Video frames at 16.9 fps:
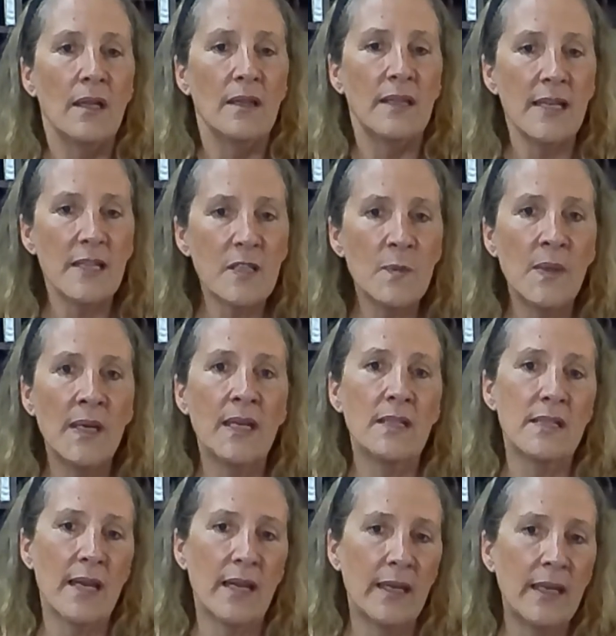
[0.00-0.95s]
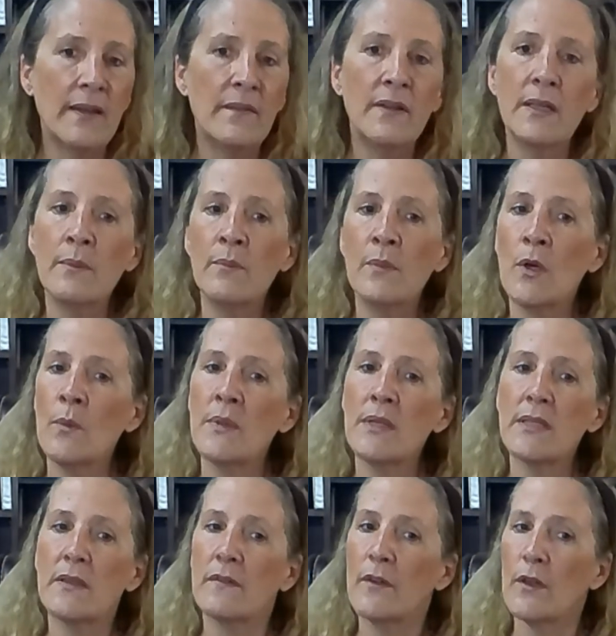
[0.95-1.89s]
This means that even in
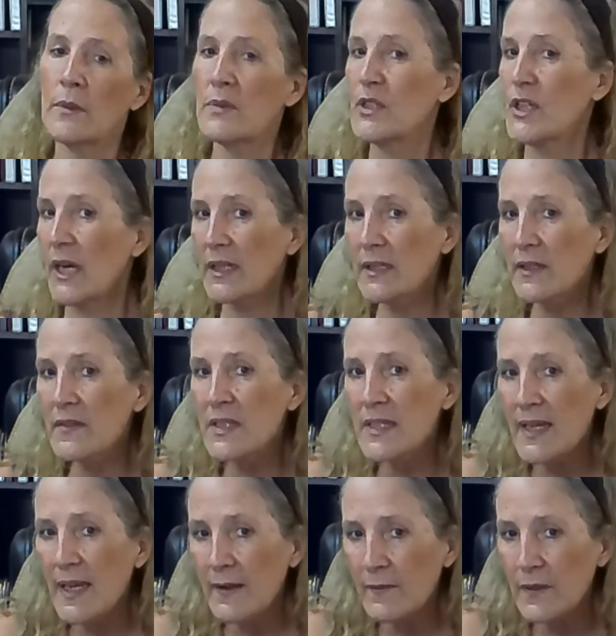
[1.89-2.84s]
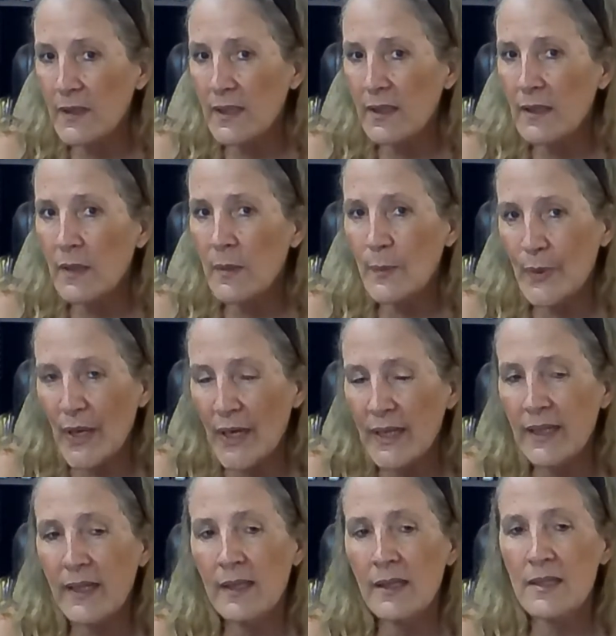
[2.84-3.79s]
moments of objective safety, the
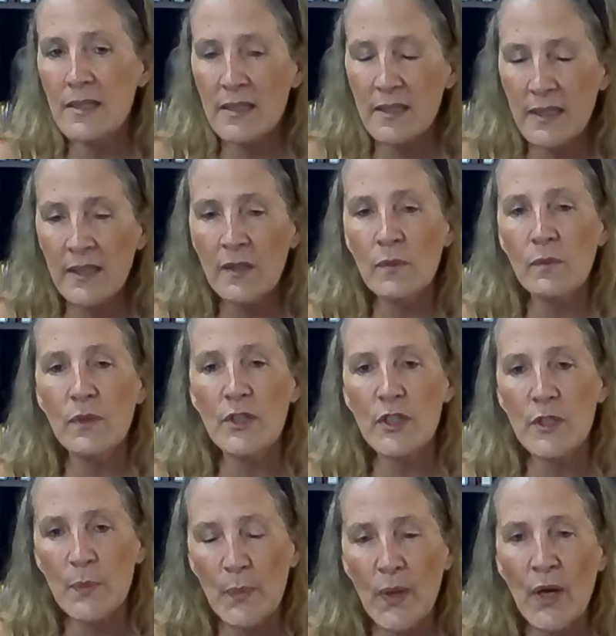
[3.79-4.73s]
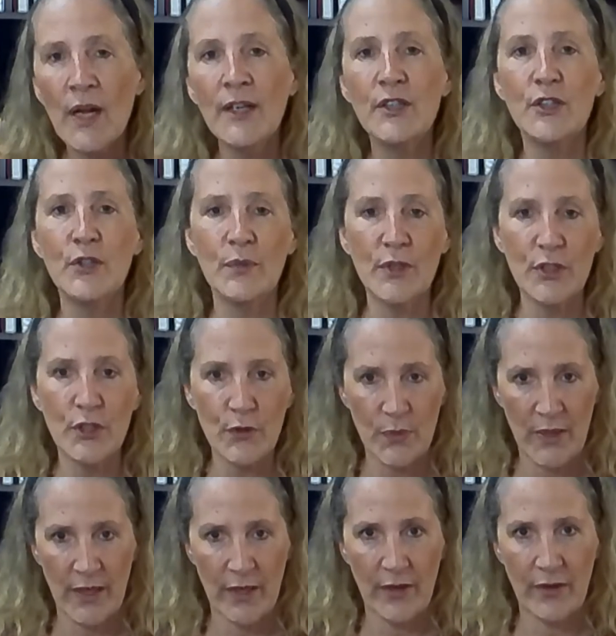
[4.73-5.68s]
body can still respond to a
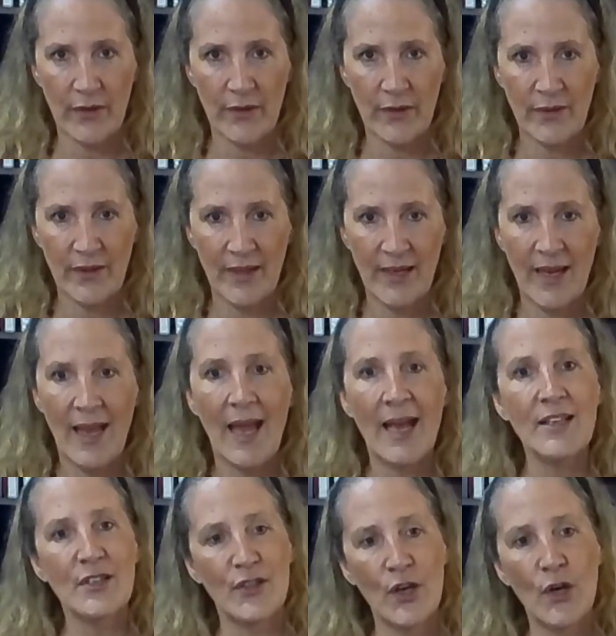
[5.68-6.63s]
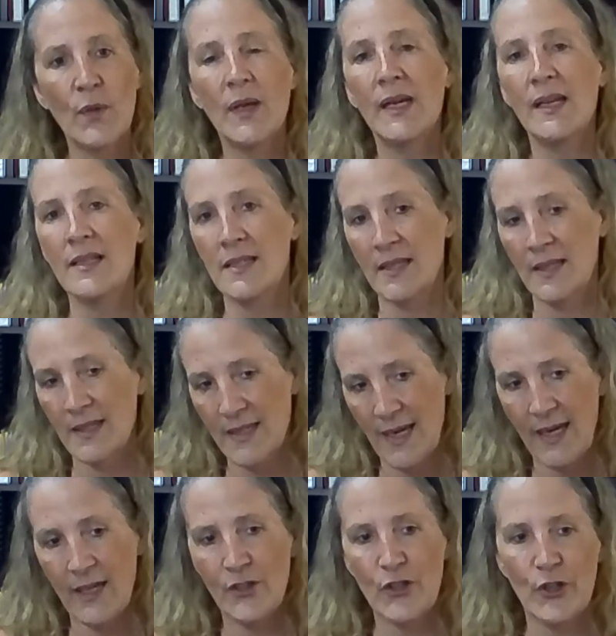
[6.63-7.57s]
trigger as though it is in
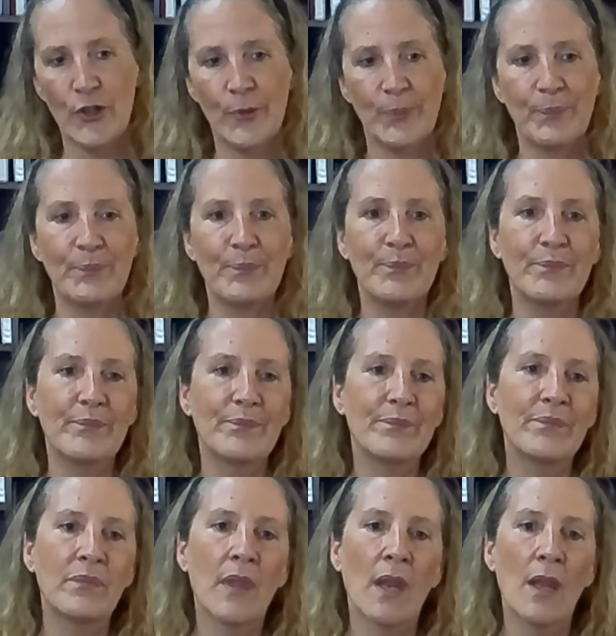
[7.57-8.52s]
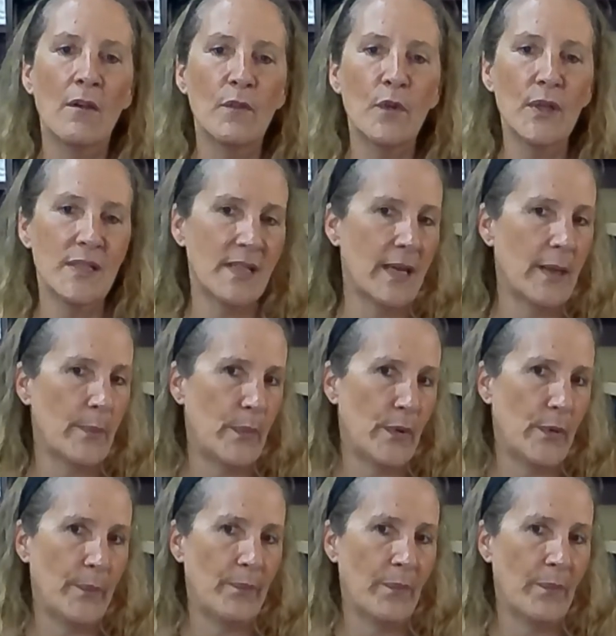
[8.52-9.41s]
danger. For example,